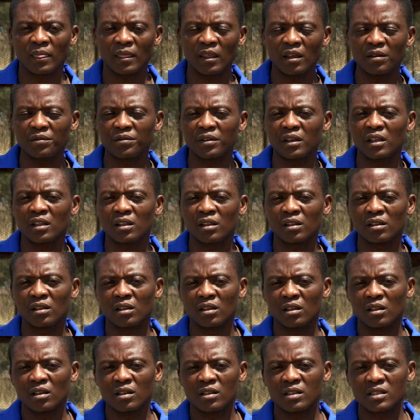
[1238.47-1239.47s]
even
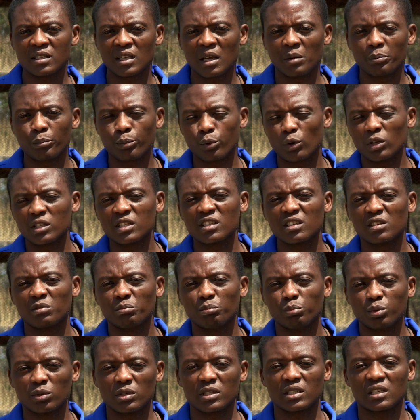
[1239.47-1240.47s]
some
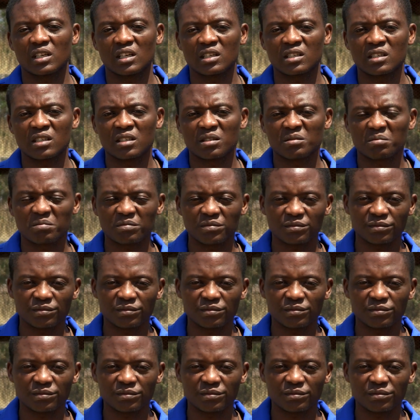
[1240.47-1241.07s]
protein boosters.